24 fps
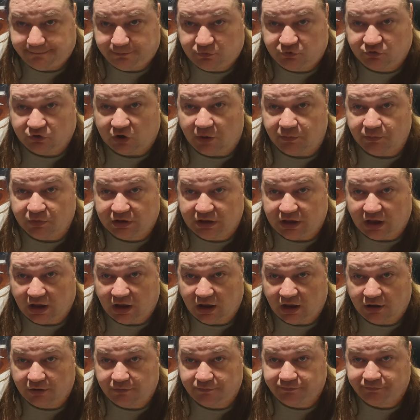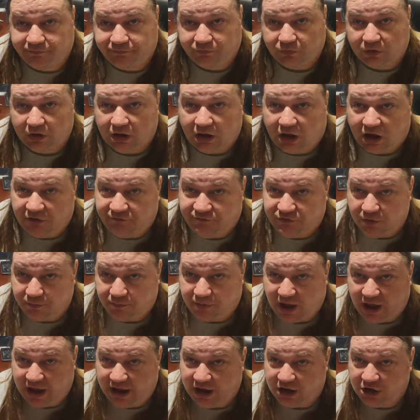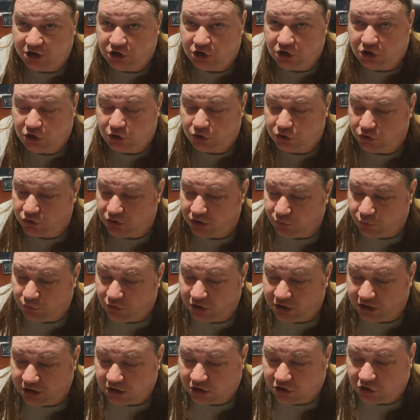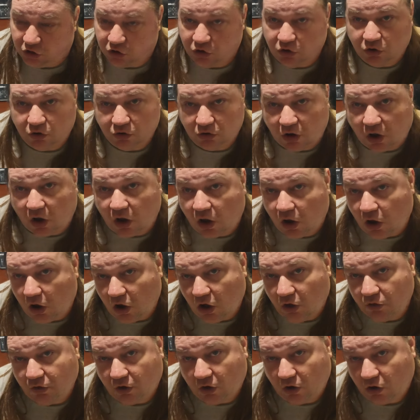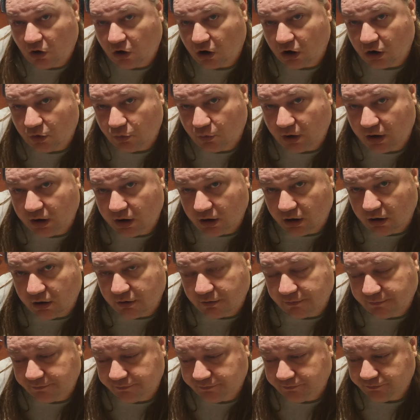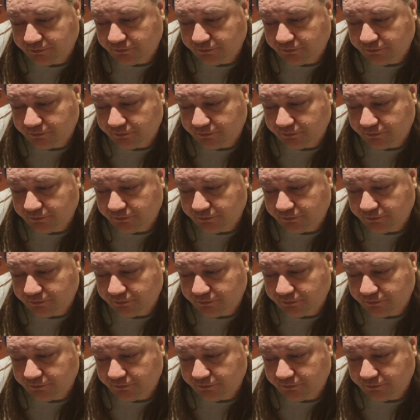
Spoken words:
drum kit. If you buy it new, it will include all the hardware,